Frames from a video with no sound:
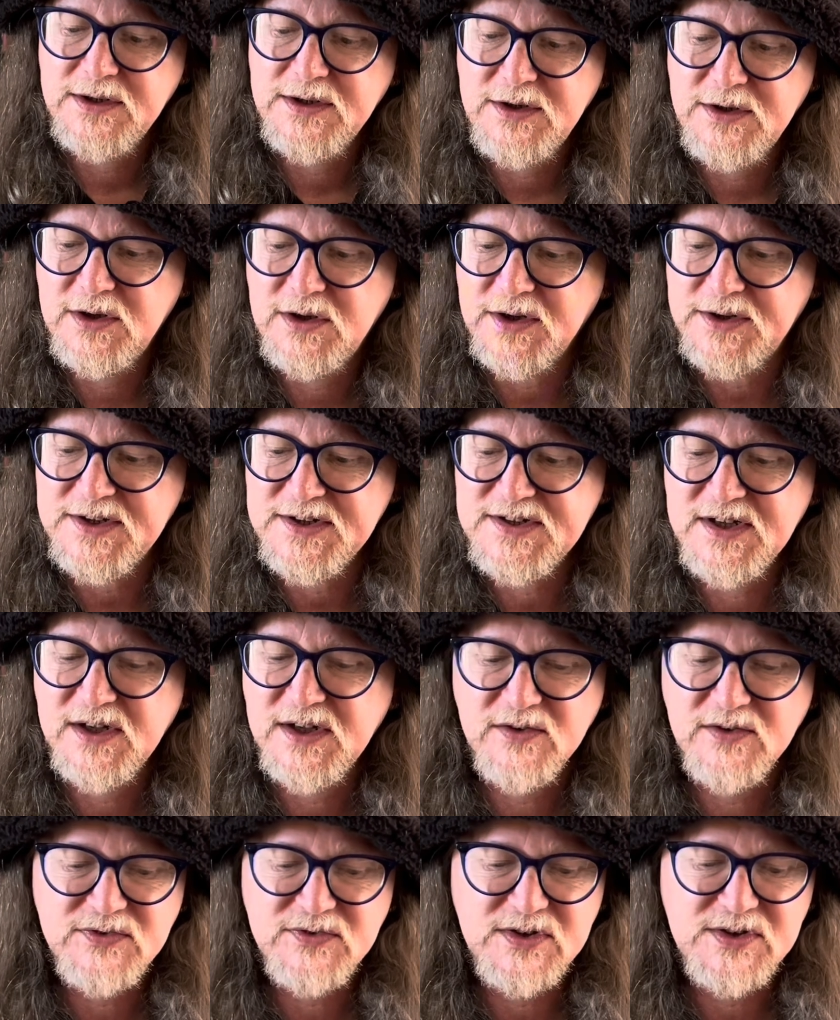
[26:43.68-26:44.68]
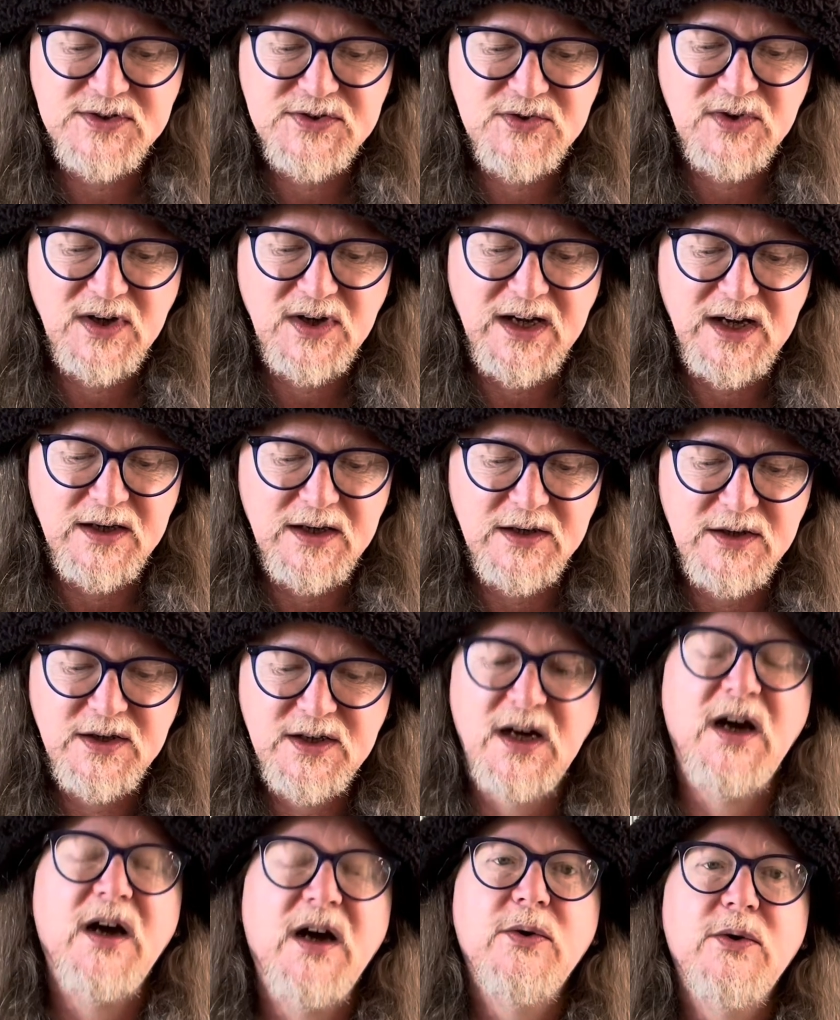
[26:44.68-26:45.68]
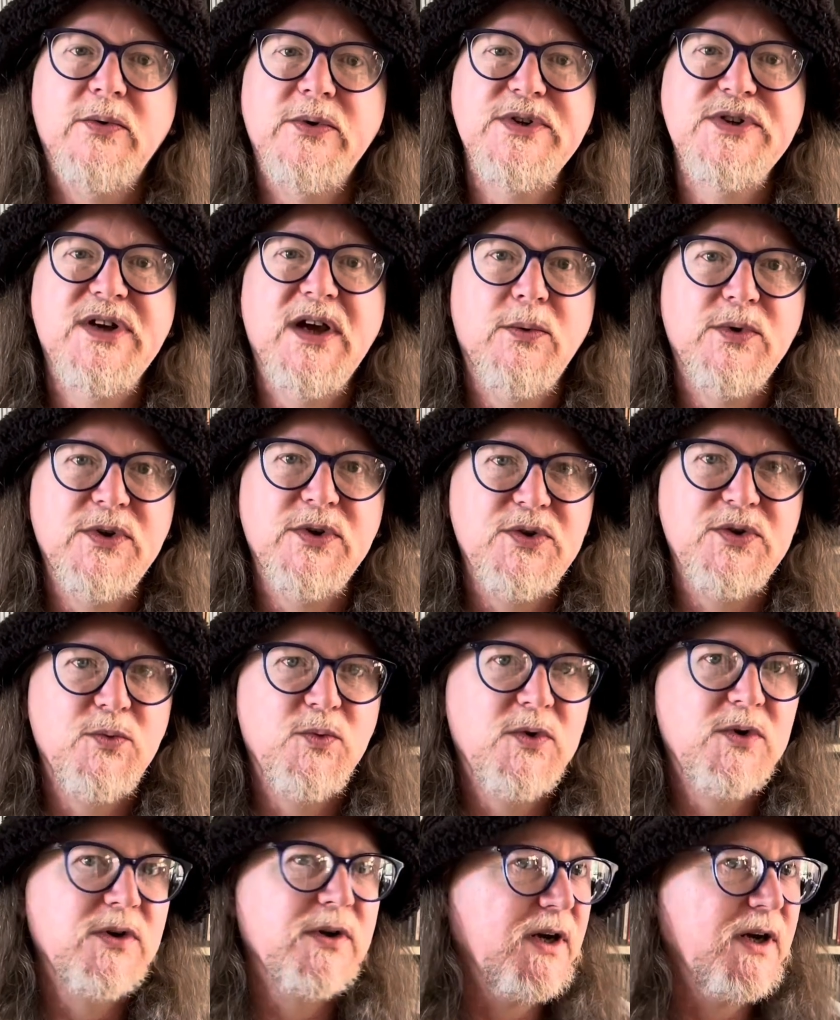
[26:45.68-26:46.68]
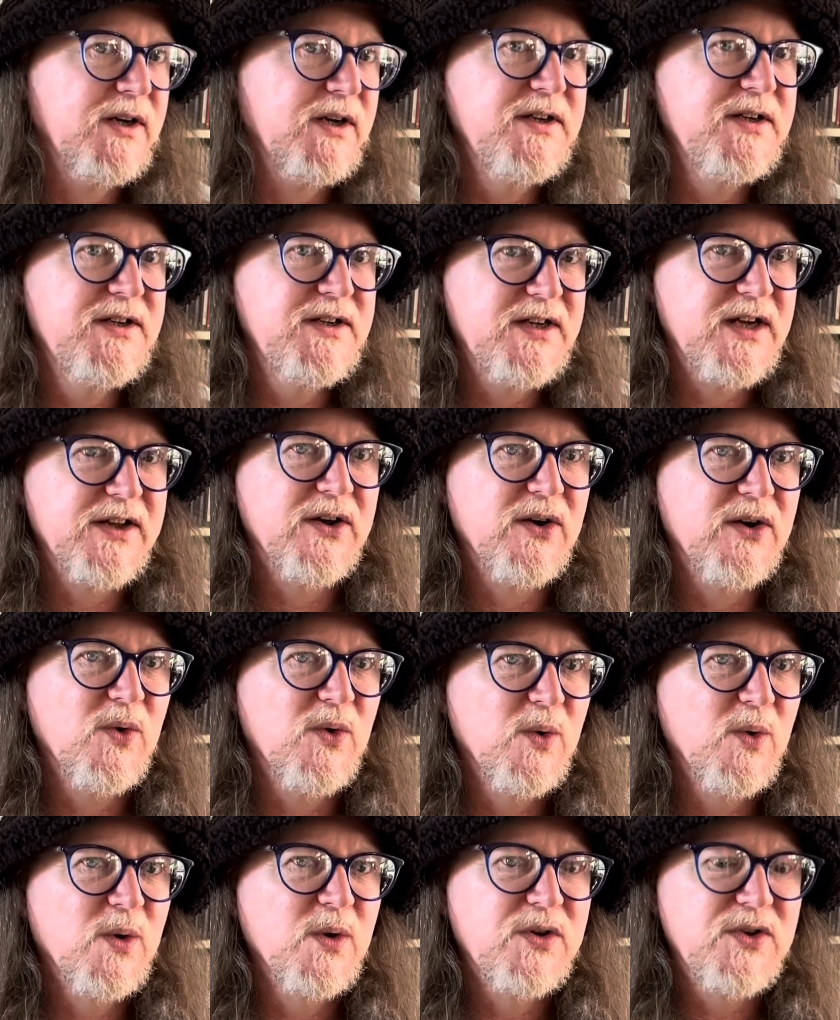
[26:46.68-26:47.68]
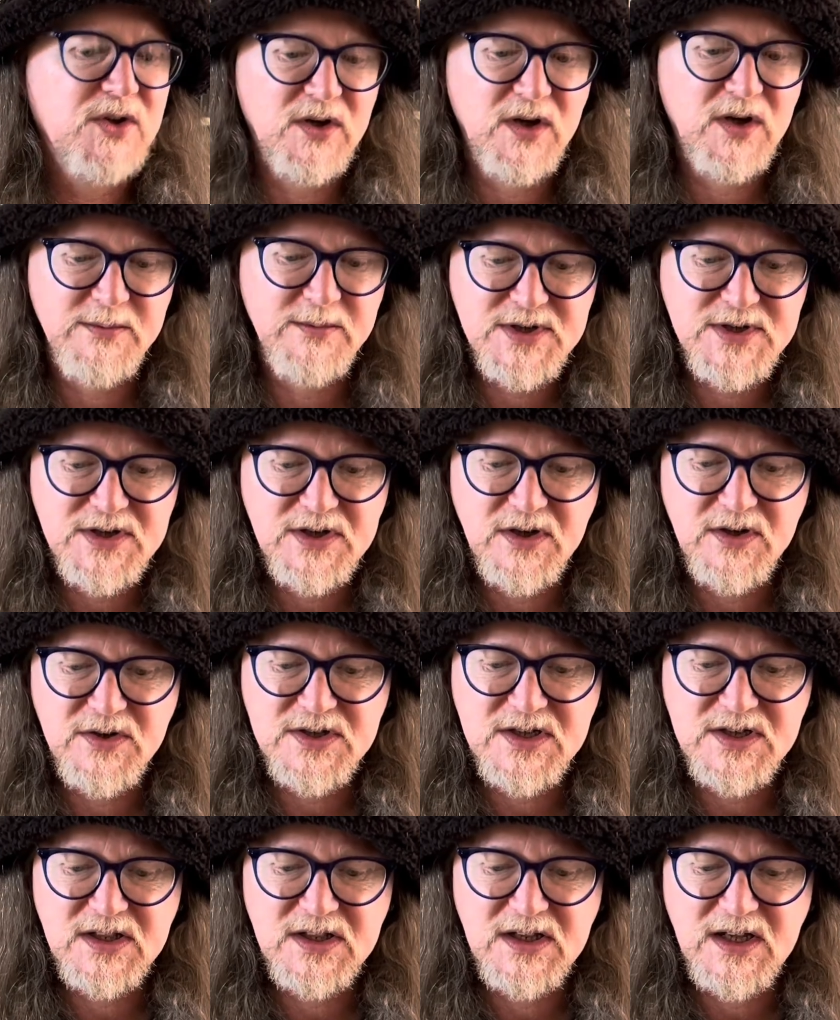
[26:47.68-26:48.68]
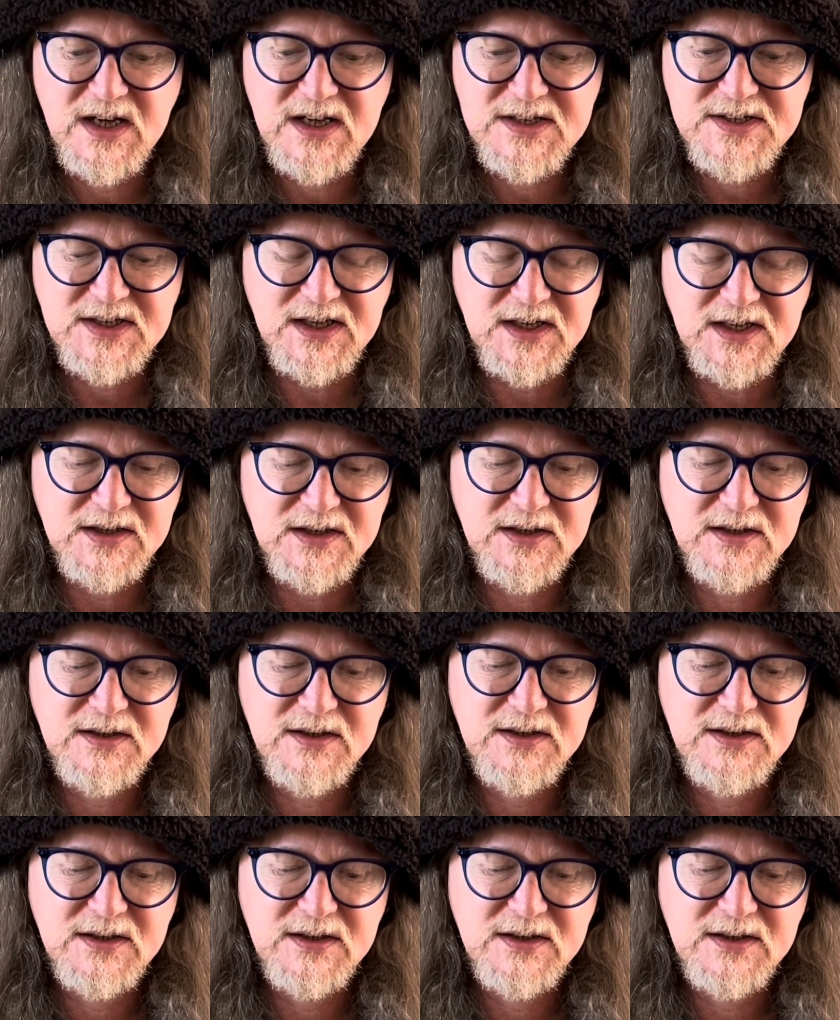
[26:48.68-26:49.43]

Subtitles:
You Got the Silver is great. You Can't Always Get What You Want, another all-time Stones classic.